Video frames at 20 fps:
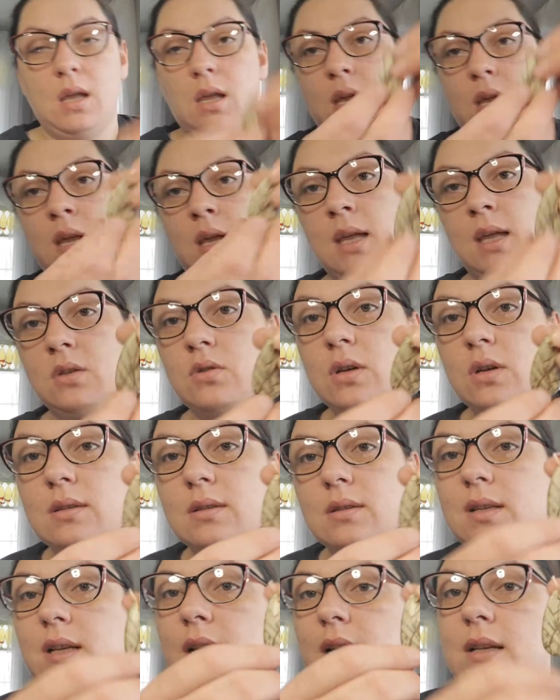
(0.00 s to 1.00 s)
He
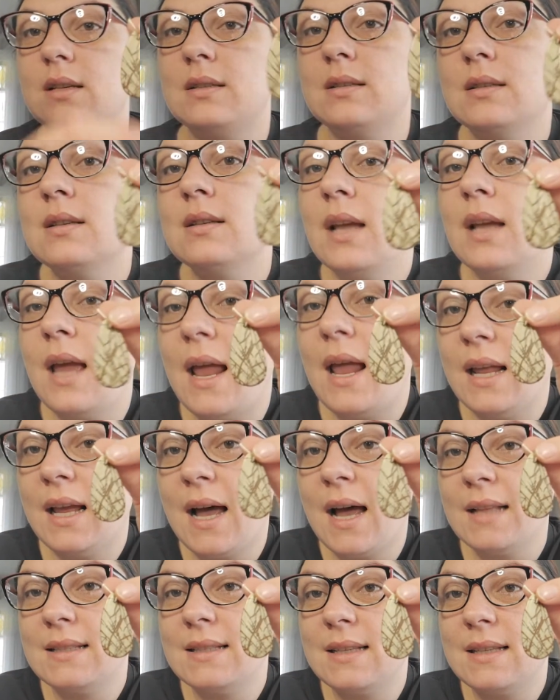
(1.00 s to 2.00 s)
drills these and he
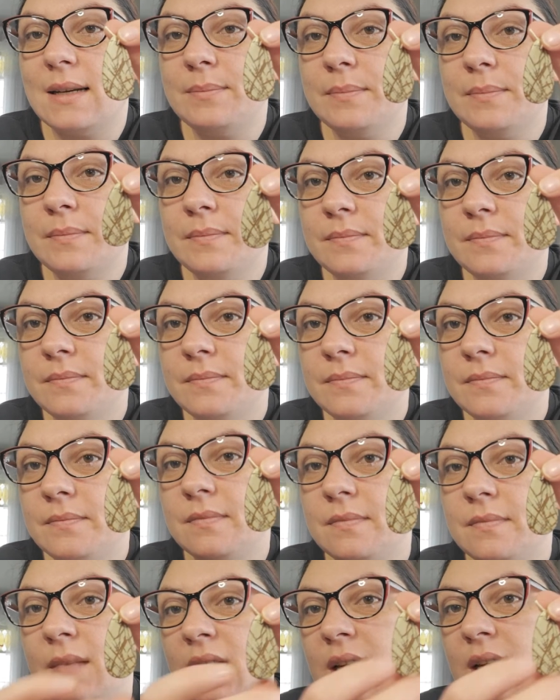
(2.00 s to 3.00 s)
cuts them.
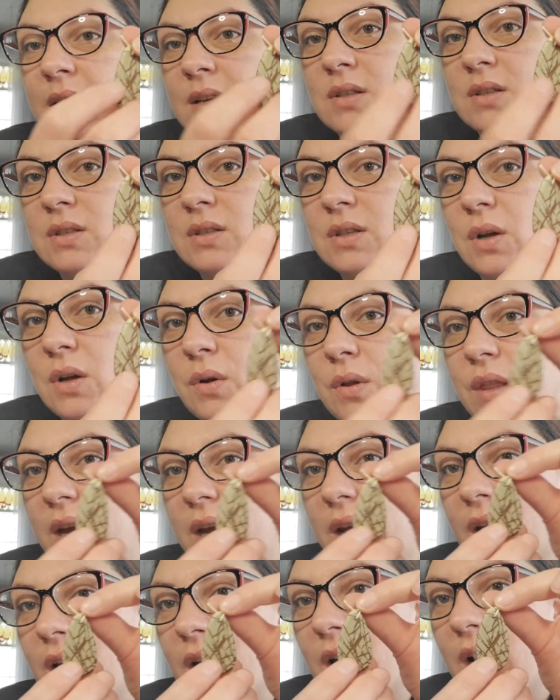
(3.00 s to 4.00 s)
So
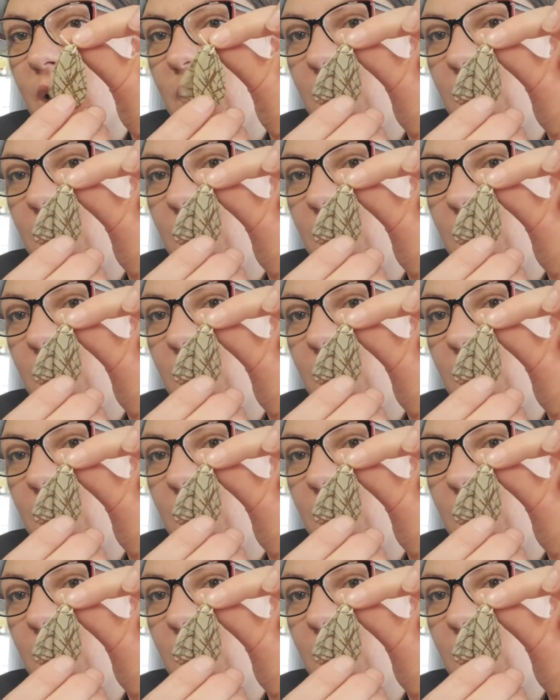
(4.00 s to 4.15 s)
they're